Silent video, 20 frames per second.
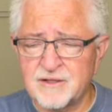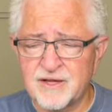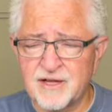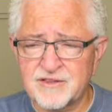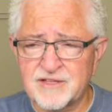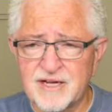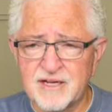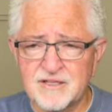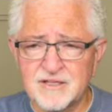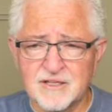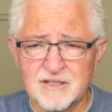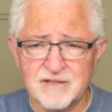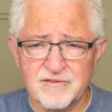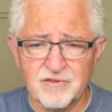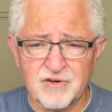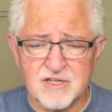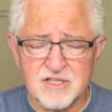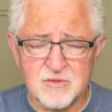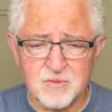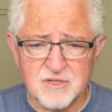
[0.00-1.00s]
that that
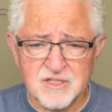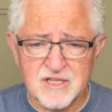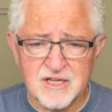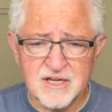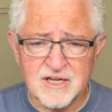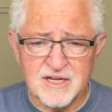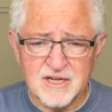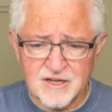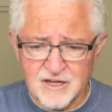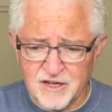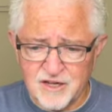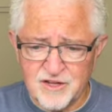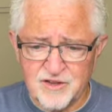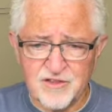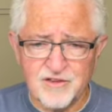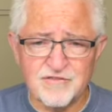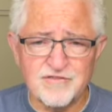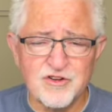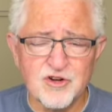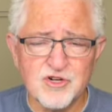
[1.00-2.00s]
deliverance was uh, in
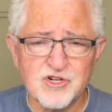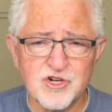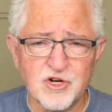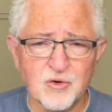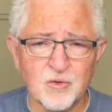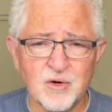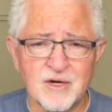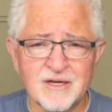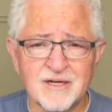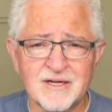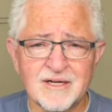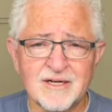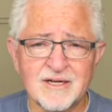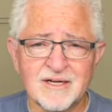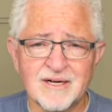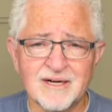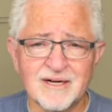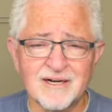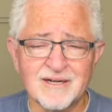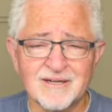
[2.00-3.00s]
the future when
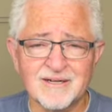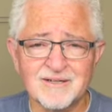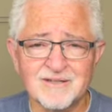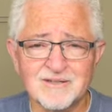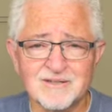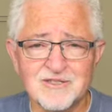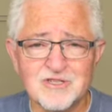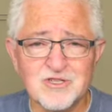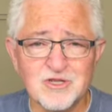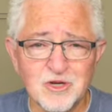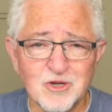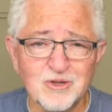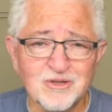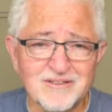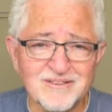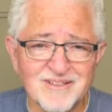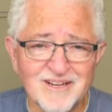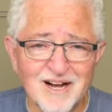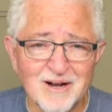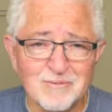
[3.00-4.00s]
uh,
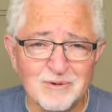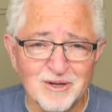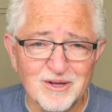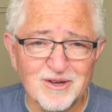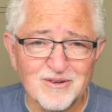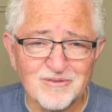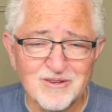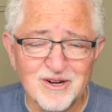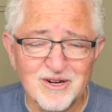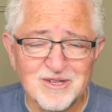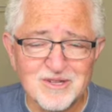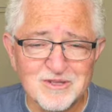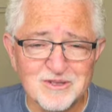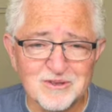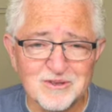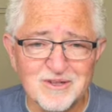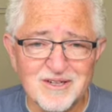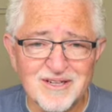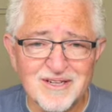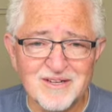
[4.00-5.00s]
soon, I believe very
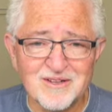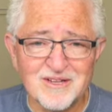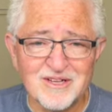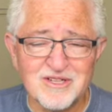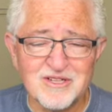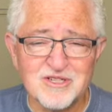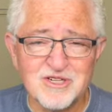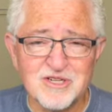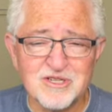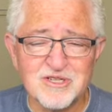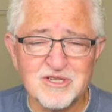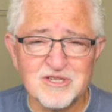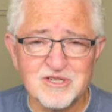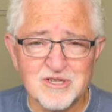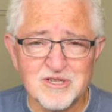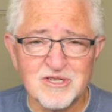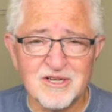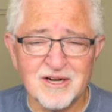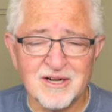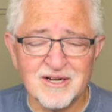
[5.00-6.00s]
soon, that Jesus
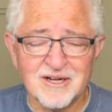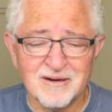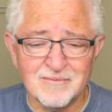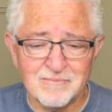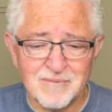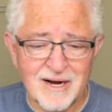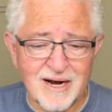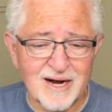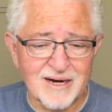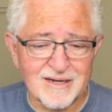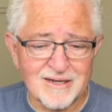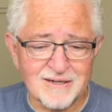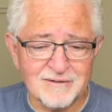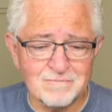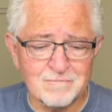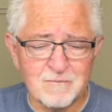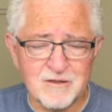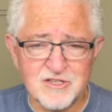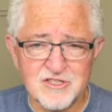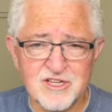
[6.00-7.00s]
is going to come back
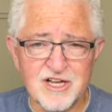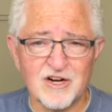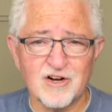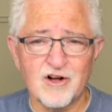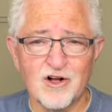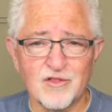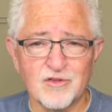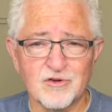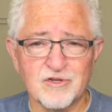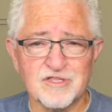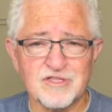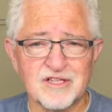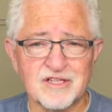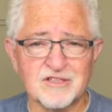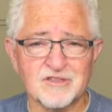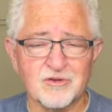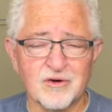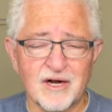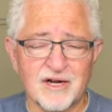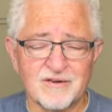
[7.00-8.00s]
and set all those
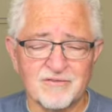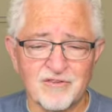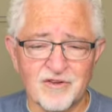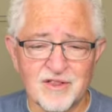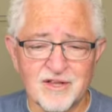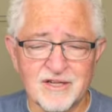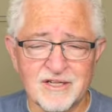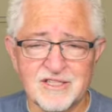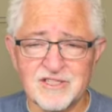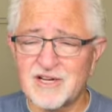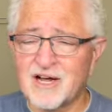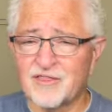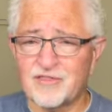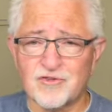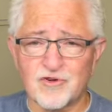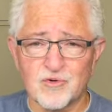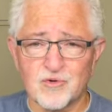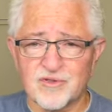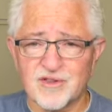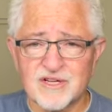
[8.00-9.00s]
things right. For the, He's not
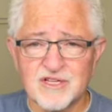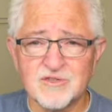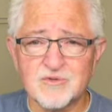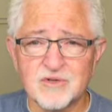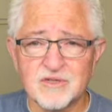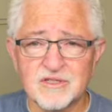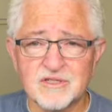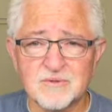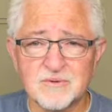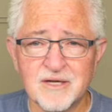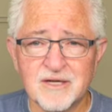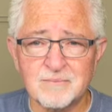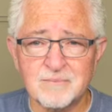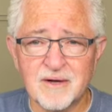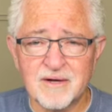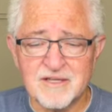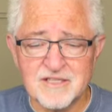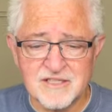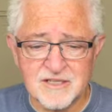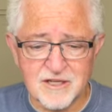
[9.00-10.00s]
through with Israel, is
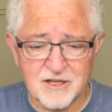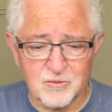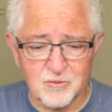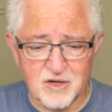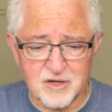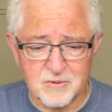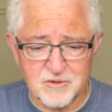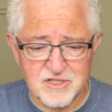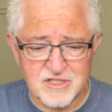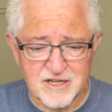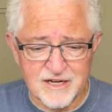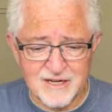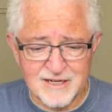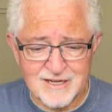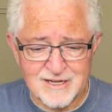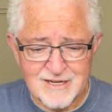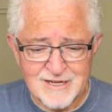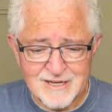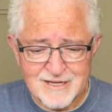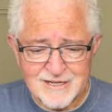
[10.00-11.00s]
basically what we're saying.
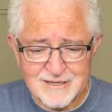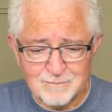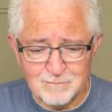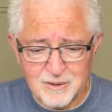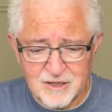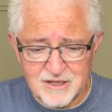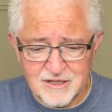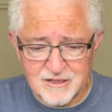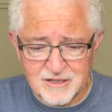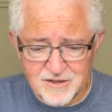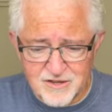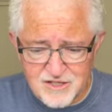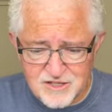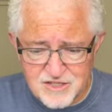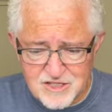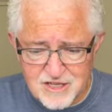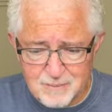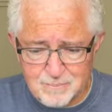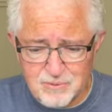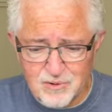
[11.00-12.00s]
But uh, the
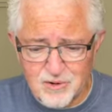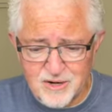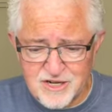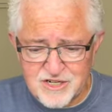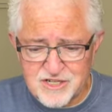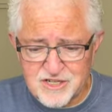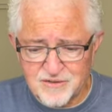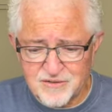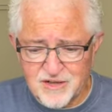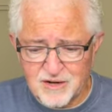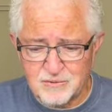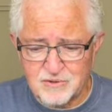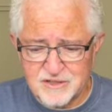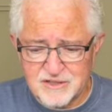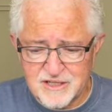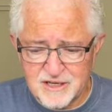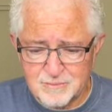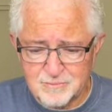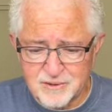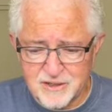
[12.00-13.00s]
separation that would
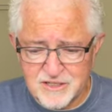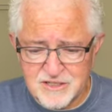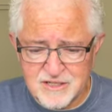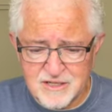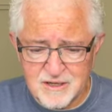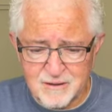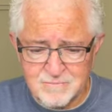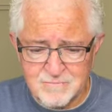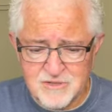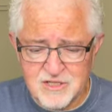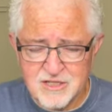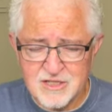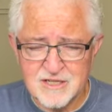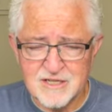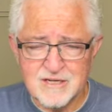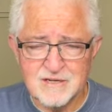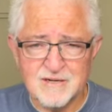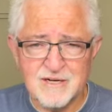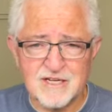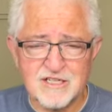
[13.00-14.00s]
take place comes
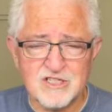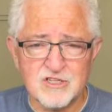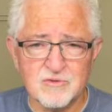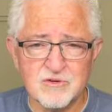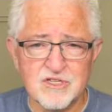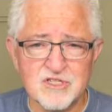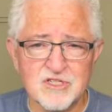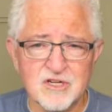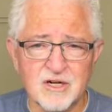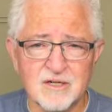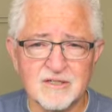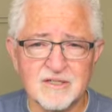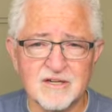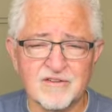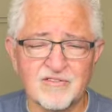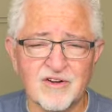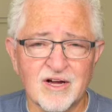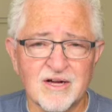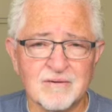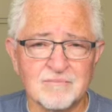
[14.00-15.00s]
as a result
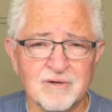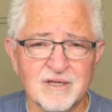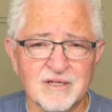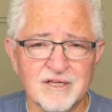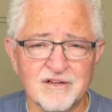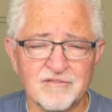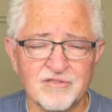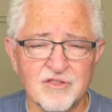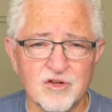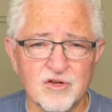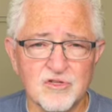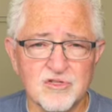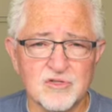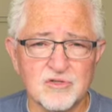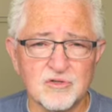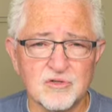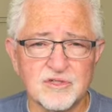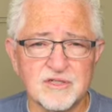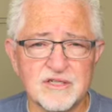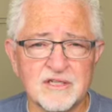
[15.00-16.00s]
of unbelief. Those
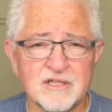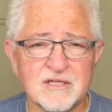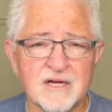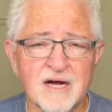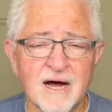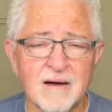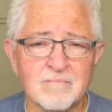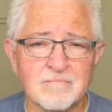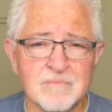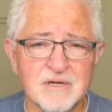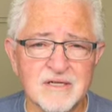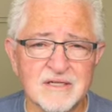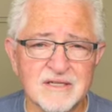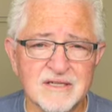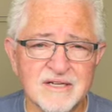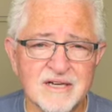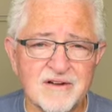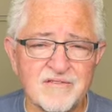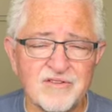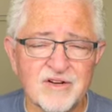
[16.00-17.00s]
who did not
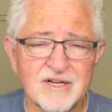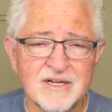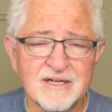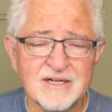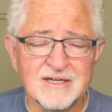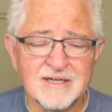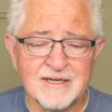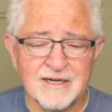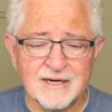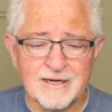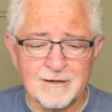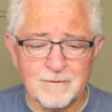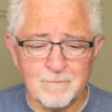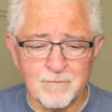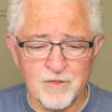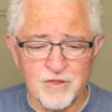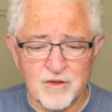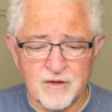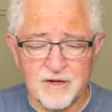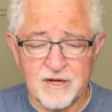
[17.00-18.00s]
believe
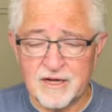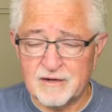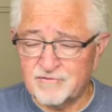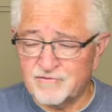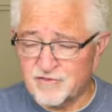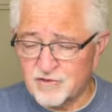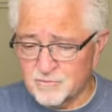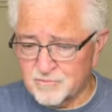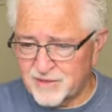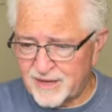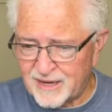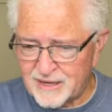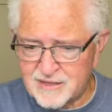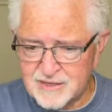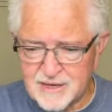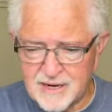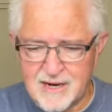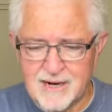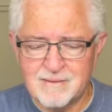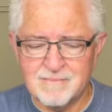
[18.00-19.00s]
um, from that
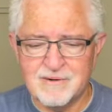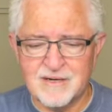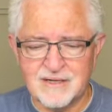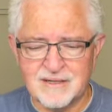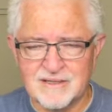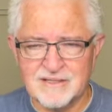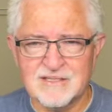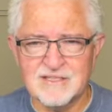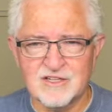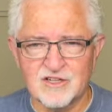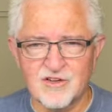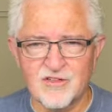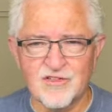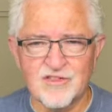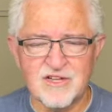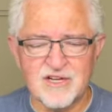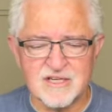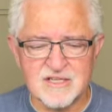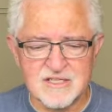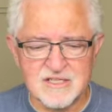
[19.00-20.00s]
time until
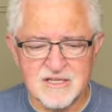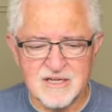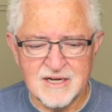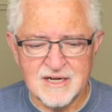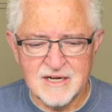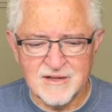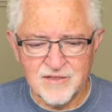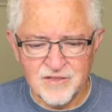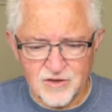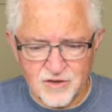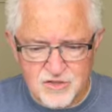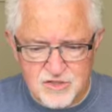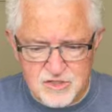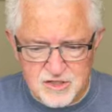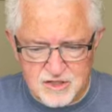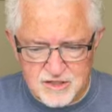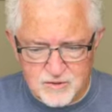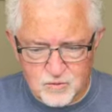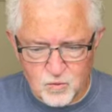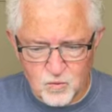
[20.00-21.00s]
this
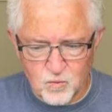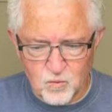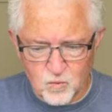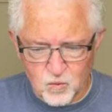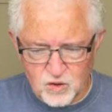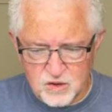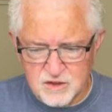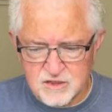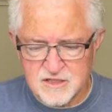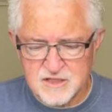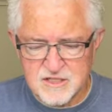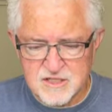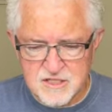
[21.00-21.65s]
those will